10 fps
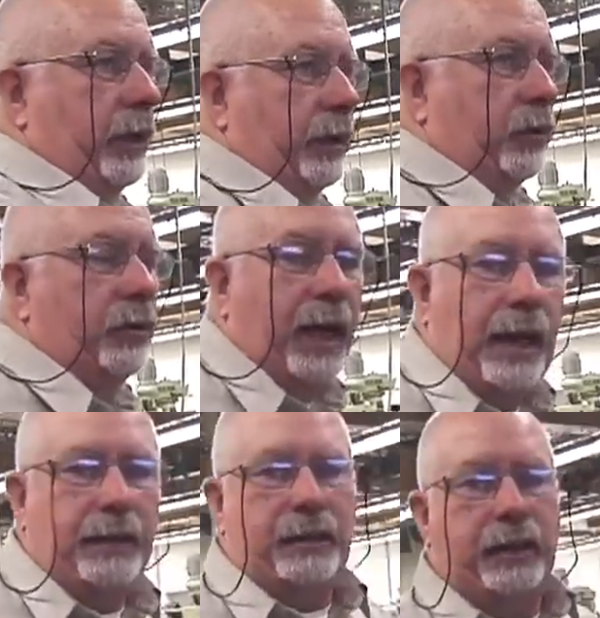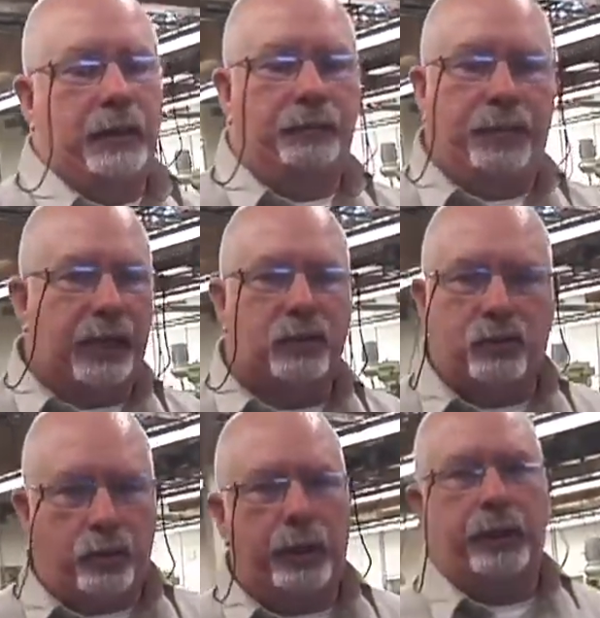that you guys get the
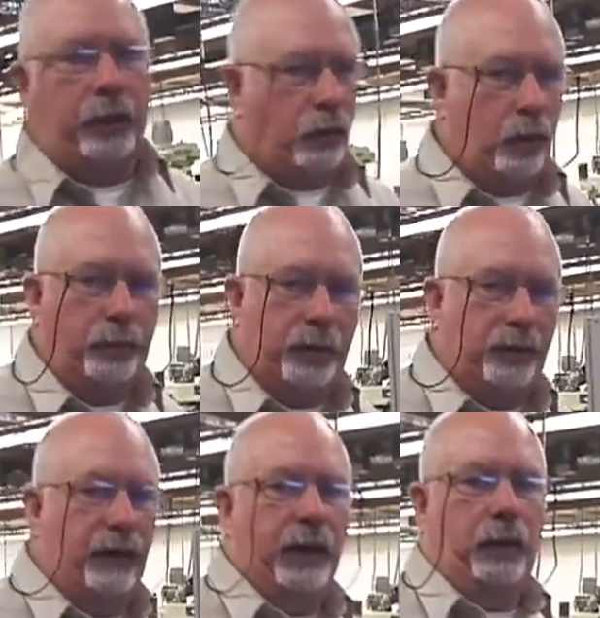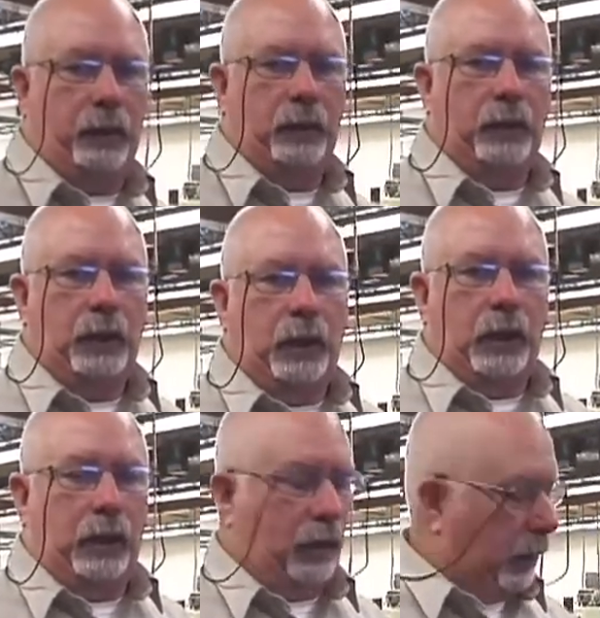best training equipment available,
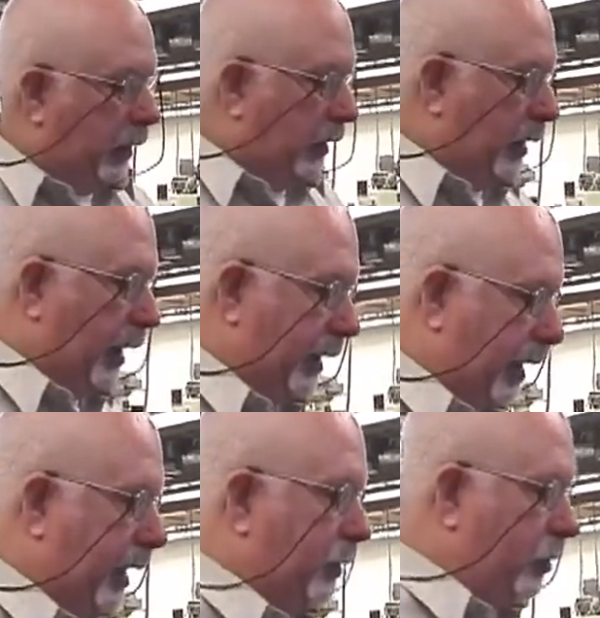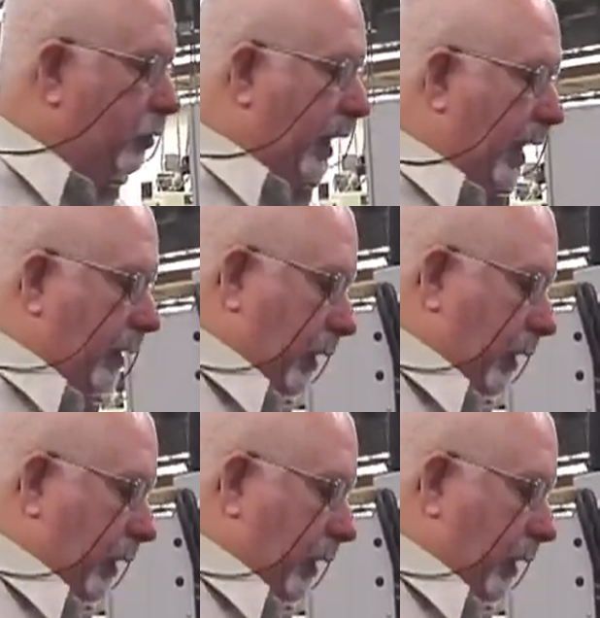all right? And I can't do that